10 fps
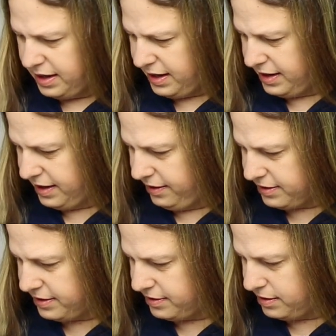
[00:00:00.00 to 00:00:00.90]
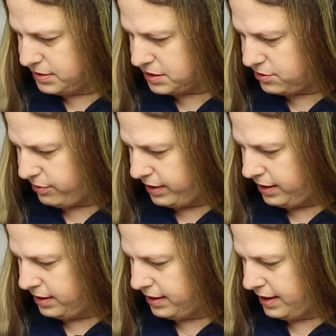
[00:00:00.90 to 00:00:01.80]
And I looked at the
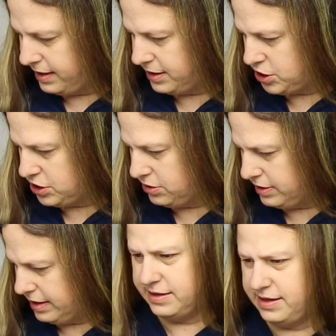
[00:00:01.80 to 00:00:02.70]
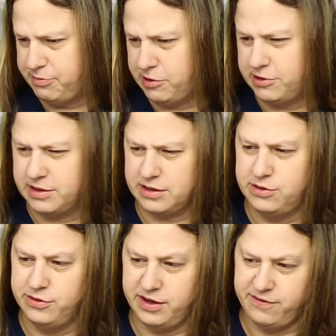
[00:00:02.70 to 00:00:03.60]
screen, and it showed that the part
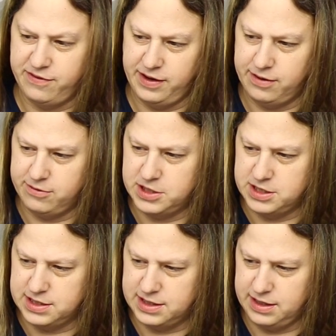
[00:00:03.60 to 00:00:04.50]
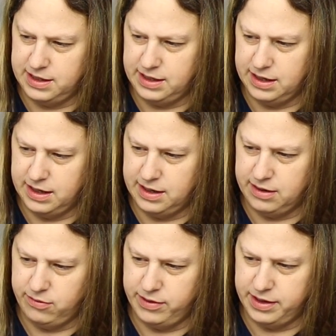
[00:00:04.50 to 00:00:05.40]
cooling fan, which is the
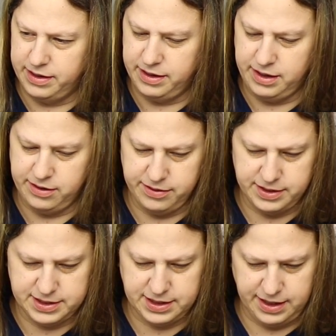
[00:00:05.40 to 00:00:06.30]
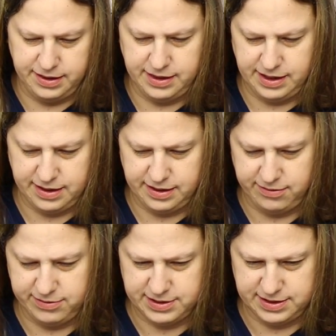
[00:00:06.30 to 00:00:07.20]
one on here on the side that
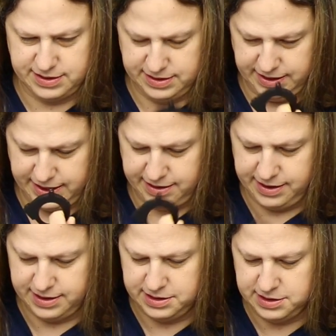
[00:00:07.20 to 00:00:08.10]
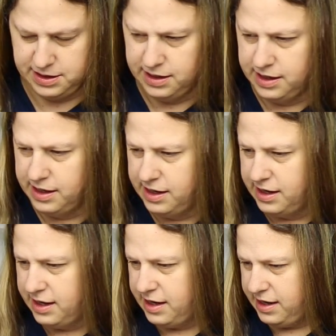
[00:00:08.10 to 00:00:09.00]
was like this,
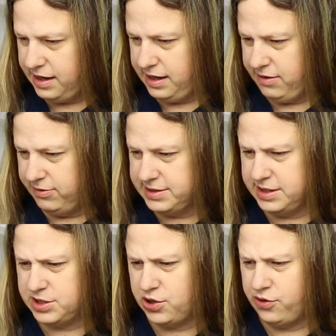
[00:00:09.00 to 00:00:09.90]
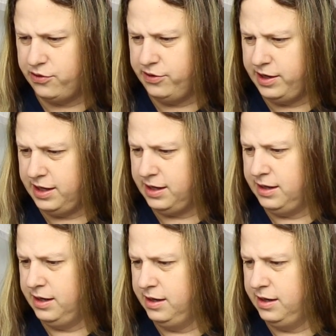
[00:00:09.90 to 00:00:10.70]
it wasn't turning